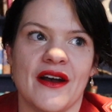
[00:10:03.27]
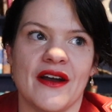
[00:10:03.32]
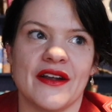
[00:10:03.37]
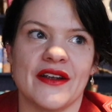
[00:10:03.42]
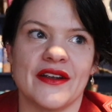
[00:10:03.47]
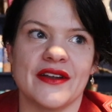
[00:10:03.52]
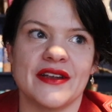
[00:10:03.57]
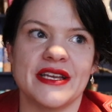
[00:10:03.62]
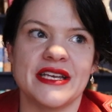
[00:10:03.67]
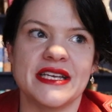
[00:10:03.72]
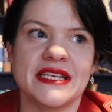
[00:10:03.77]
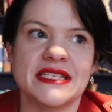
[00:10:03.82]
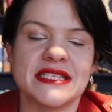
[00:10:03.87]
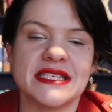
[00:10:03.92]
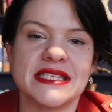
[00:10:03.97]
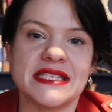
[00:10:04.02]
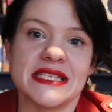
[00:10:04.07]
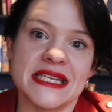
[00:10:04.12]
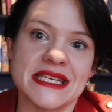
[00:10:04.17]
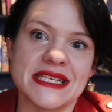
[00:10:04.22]
our
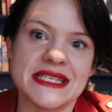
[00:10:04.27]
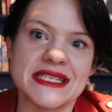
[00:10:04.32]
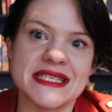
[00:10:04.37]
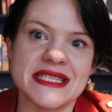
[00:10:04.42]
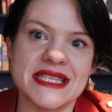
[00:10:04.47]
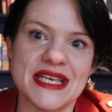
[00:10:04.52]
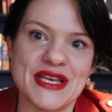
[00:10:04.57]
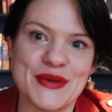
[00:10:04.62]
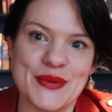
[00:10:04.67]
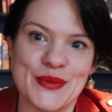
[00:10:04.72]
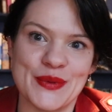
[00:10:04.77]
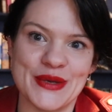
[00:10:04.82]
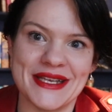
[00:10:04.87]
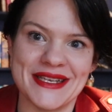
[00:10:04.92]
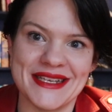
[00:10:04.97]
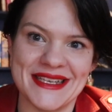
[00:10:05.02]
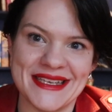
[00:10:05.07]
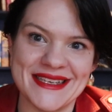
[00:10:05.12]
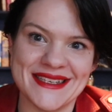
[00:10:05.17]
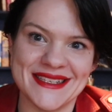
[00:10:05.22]
instincts think we
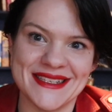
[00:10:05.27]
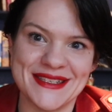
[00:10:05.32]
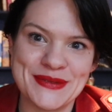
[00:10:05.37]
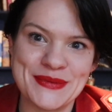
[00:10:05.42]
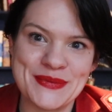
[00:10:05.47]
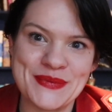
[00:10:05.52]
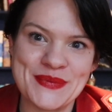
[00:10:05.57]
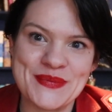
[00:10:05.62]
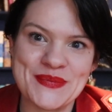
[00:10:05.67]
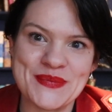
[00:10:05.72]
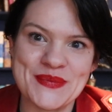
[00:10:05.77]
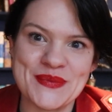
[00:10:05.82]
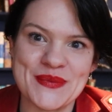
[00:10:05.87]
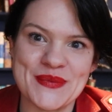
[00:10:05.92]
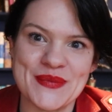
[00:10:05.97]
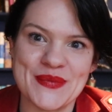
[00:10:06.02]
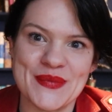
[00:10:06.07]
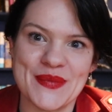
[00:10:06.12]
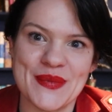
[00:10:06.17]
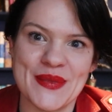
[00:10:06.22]
need.
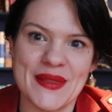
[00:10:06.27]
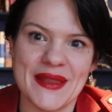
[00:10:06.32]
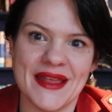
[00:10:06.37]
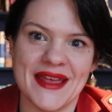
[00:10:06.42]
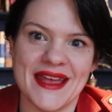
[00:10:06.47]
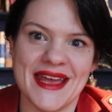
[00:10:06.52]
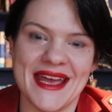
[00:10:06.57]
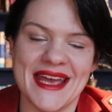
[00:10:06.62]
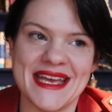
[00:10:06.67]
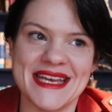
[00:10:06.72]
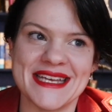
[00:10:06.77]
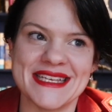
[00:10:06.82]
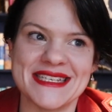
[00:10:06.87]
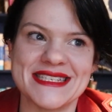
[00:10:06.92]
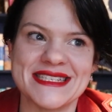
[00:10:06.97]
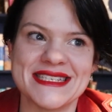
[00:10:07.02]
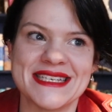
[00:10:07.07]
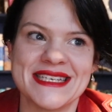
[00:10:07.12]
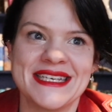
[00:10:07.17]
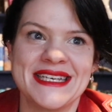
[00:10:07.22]

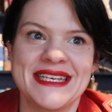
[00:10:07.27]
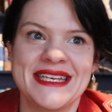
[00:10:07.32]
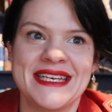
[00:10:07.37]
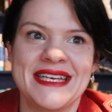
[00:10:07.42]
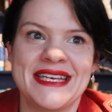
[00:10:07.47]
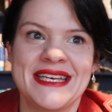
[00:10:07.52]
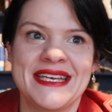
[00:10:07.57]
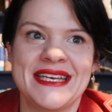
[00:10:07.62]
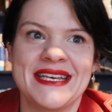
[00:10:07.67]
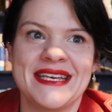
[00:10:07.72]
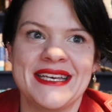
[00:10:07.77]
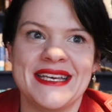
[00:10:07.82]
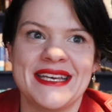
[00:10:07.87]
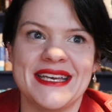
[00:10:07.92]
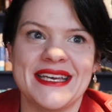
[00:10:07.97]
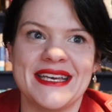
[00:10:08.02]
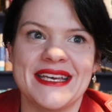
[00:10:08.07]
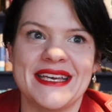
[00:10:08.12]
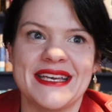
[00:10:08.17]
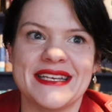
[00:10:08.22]
And
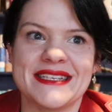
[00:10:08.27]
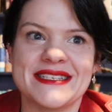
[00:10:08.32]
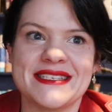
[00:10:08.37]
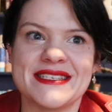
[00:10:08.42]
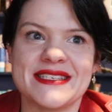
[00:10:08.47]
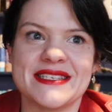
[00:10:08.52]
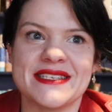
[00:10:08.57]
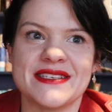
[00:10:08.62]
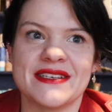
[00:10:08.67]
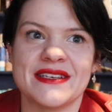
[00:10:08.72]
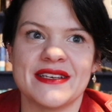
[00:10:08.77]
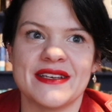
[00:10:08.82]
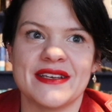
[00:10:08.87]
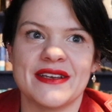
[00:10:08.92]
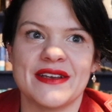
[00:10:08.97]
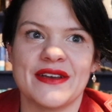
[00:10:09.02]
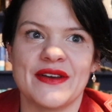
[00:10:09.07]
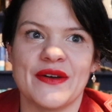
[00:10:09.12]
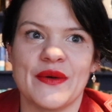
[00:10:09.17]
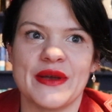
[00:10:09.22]
it's
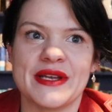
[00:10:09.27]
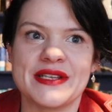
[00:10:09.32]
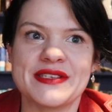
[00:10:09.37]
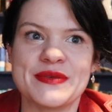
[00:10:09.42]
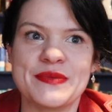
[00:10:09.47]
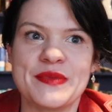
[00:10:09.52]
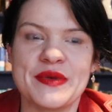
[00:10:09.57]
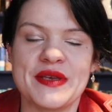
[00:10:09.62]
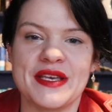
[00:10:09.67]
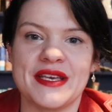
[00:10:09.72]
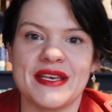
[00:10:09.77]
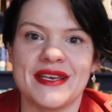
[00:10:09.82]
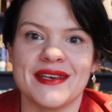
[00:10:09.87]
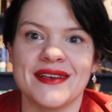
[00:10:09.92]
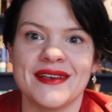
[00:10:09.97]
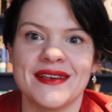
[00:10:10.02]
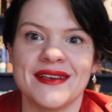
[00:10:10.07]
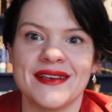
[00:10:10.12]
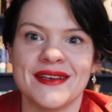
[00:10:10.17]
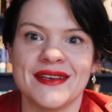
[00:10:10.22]
going to
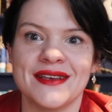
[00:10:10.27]
be